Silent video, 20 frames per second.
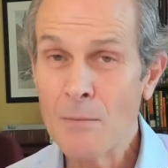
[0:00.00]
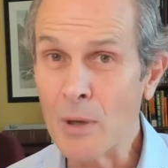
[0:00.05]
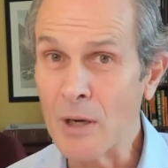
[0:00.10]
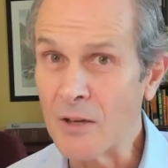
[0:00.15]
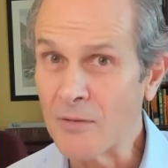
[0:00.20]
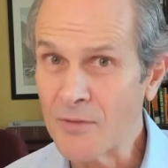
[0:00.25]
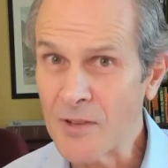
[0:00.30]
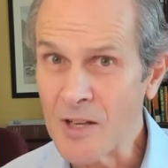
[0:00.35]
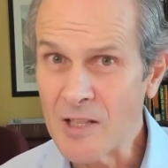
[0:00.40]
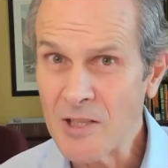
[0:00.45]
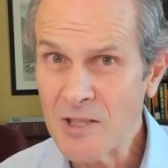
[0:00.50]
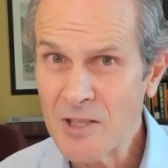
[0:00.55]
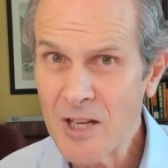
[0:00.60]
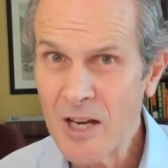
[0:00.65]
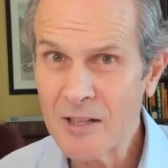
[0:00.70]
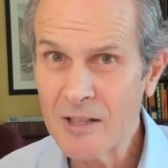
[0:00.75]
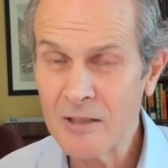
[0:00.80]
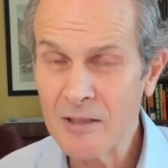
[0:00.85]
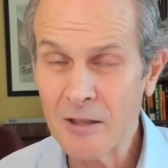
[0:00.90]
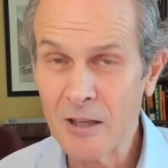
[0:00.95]
But if they
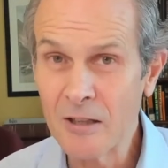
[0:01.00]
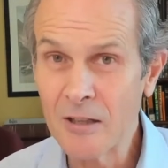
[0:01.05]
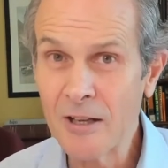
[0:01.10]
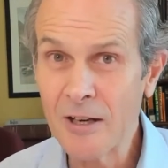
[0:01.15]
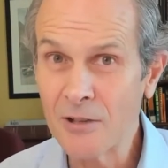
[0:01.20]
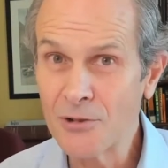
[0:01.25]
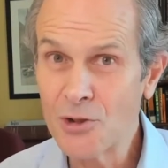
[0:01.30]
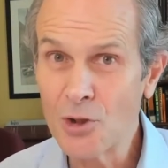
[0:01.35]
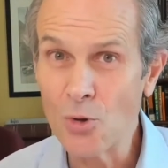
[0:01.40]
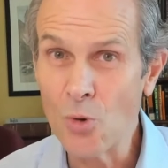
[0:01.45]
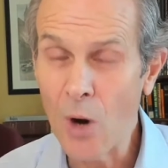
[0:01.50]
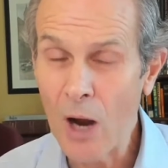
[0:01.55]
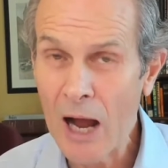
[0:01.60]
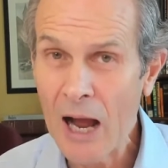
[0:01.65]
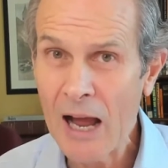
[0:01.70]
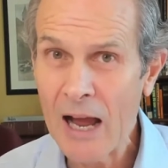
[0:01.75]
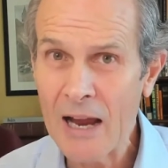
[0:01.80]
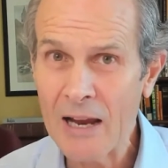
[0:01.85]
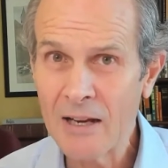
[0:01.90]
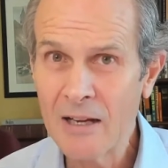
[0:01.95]
set it a little too
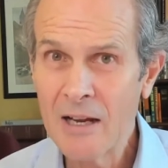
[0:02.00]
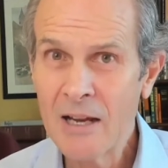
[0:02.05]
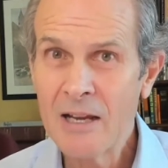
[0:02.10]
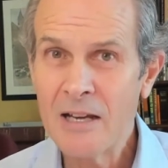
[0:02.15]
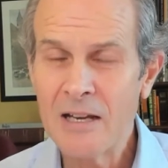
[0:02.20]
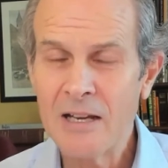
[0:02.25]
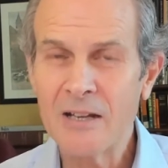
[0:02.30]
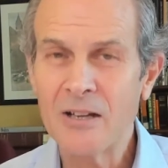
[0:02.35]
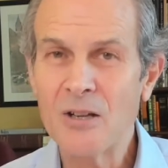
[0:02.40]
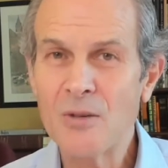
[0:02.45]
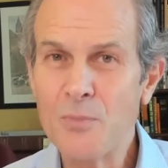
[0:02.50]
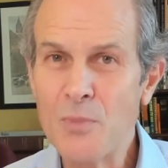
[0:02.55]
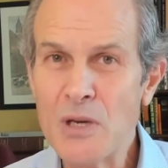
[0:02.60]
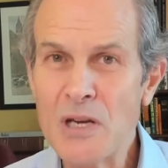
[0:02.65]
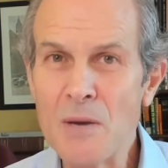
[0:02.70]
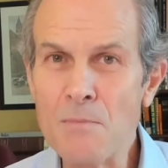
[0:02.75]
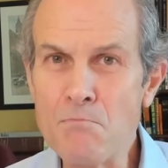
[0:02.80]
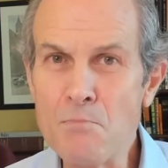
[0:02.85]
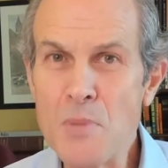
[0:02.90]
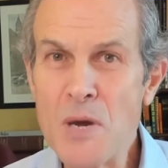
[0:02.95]
high, it could
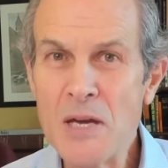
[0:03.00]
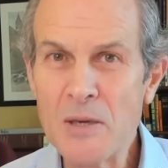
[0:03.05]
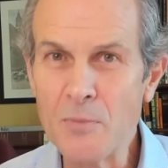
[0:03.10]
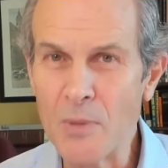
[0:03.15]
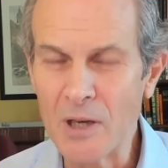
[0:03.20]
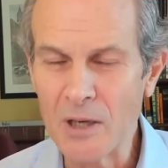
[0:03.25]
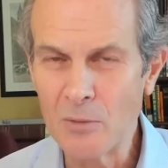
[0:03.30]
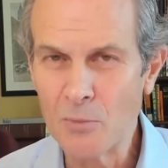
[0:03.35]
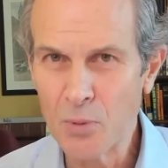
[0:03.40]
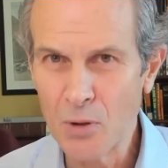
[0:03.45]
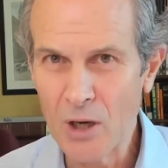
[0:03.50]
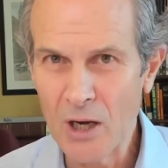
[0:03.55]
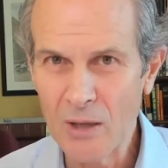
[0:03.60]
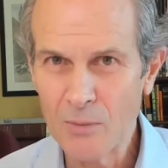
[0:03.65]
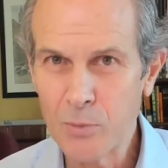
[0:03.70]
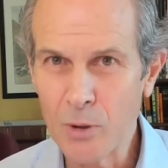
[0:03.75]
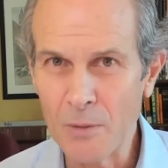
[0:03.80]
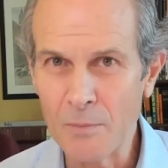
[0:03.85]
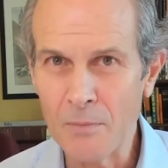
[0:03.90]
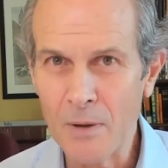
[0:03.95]
be a big, big
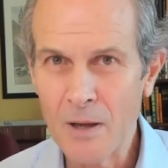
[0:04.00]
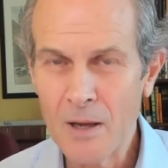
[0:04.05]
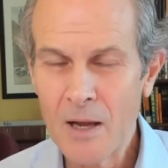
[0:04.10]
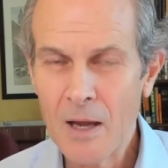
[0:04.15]
problem.